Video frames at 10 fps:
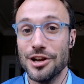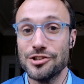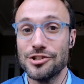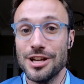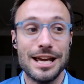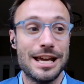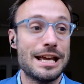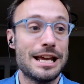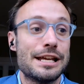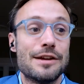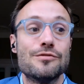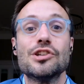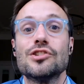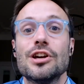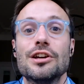It gives us a
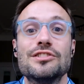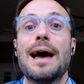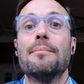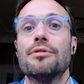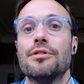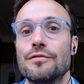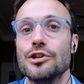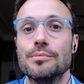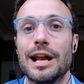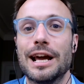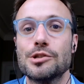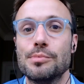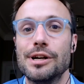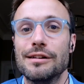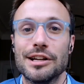depth of human
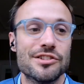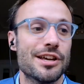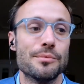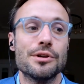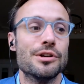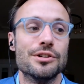experience that we could